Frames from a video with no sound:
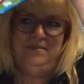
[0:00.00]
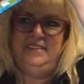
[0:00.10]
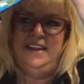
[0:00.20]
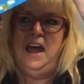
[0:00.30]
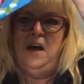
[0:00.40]

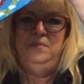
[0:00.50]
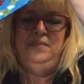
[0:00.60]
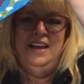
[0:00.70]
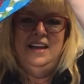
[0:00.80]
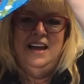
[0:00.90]
Now,
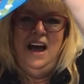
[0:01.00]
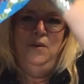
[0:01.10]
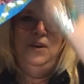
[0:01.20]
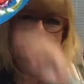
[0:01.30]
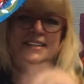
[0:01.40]
I
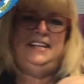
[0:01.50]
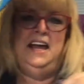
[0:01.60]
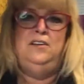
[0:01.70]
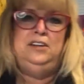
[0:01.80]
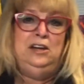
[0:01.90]
want to
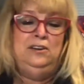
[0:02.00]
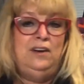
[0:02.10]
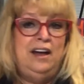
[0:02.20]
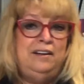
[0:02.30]
tell you a